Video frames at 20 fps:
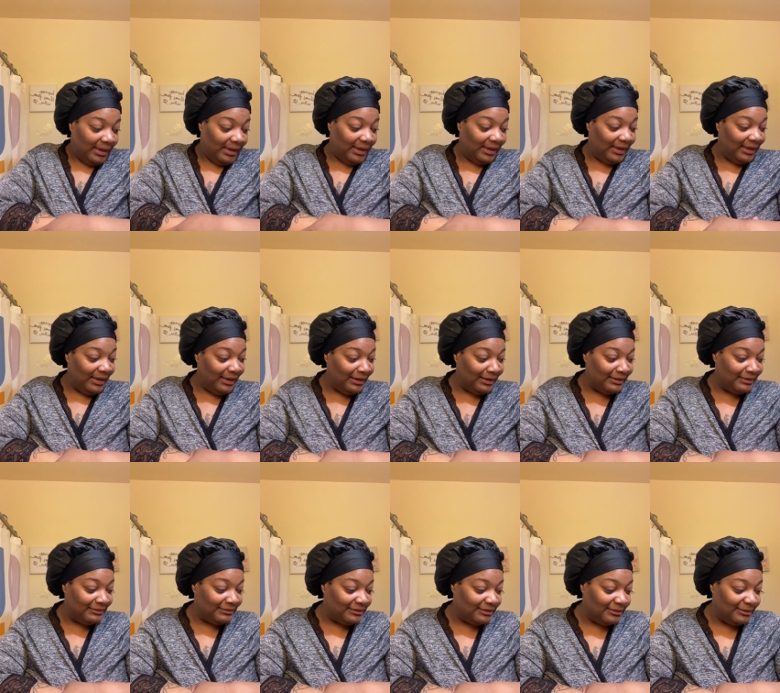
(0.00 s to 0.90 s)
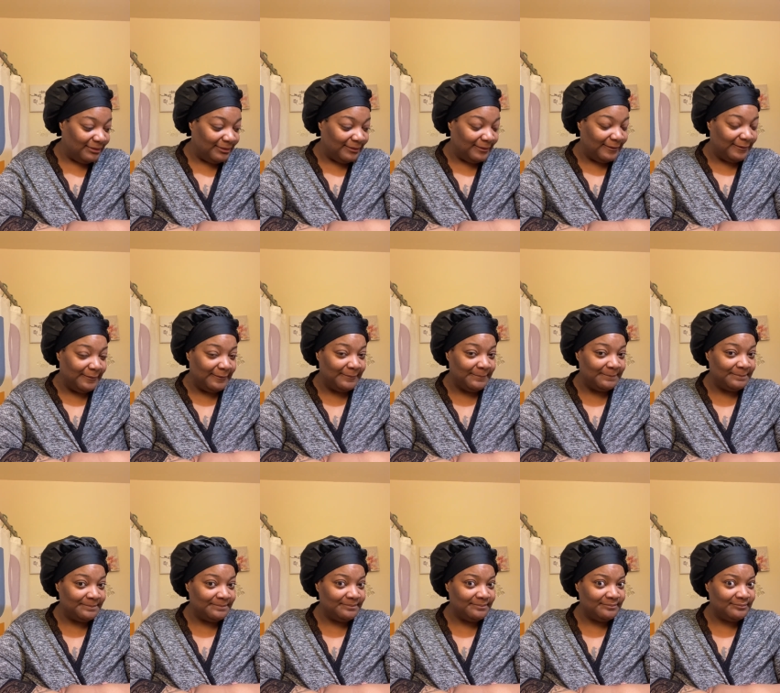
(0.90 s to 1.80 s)
And um,
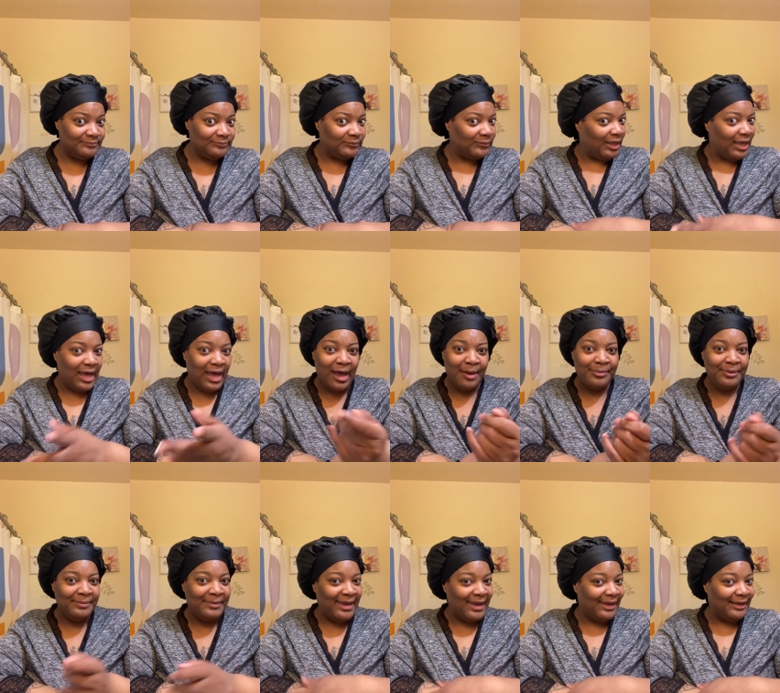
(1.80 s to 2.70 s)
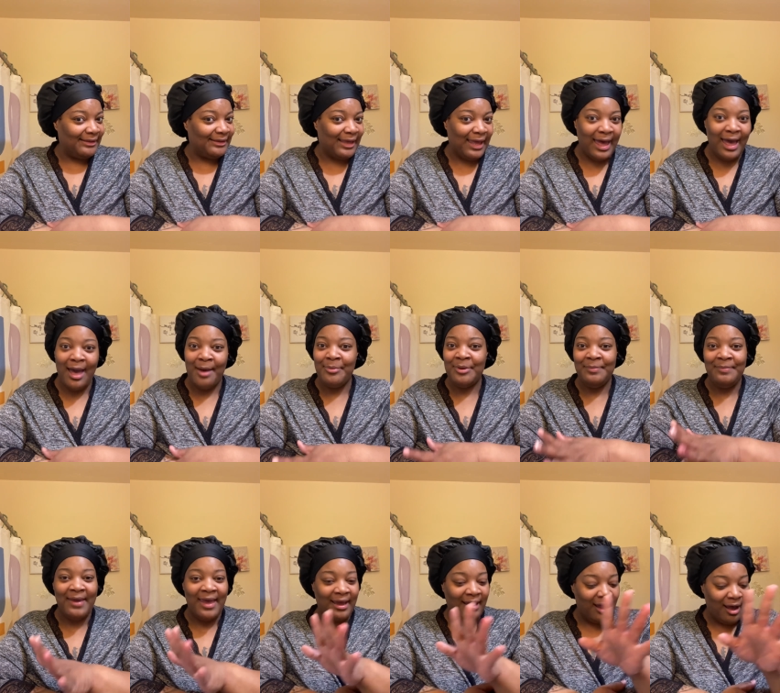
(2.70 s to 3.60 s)
I'll be back. I'll be
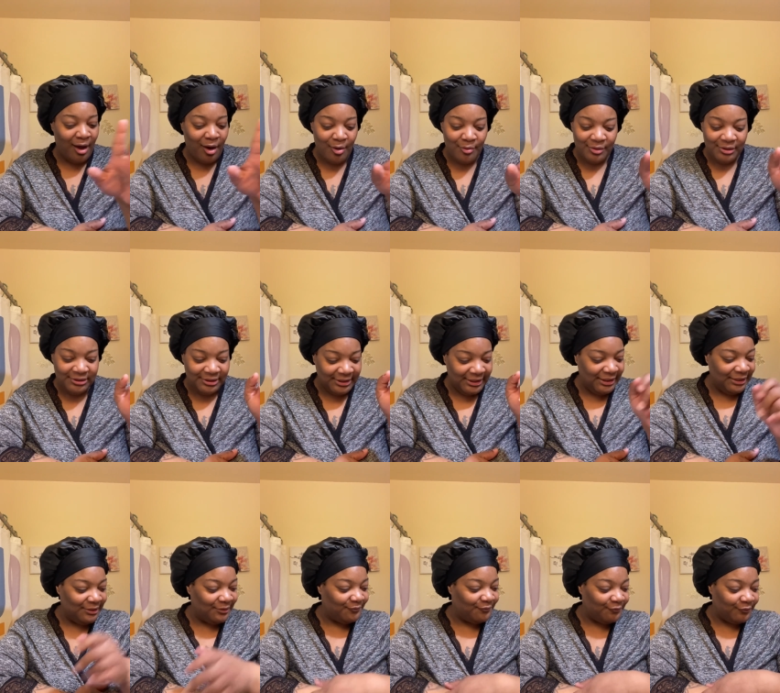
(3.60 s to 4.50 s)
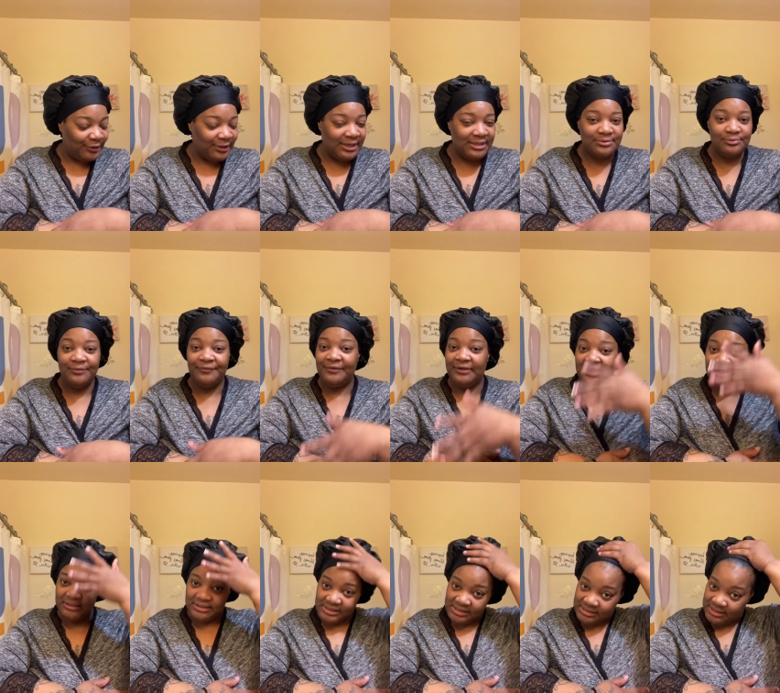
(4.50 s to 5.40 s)
back all clean and fresh. We're going to
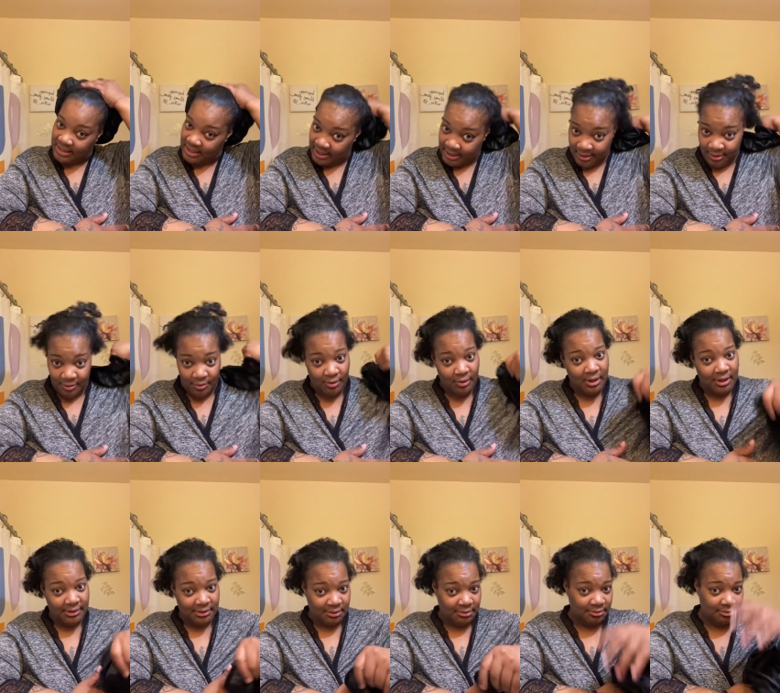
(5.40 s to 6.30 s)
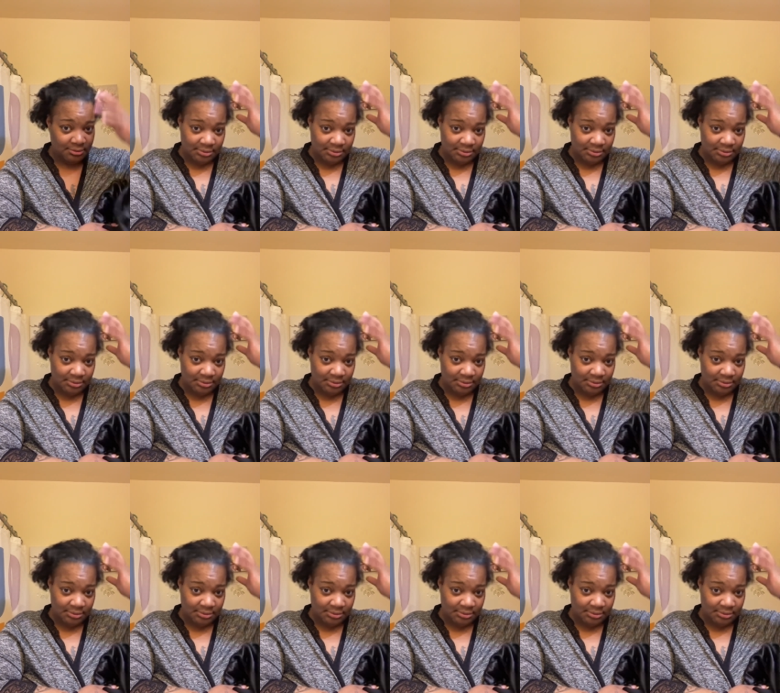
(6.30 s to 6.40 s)
get this hair order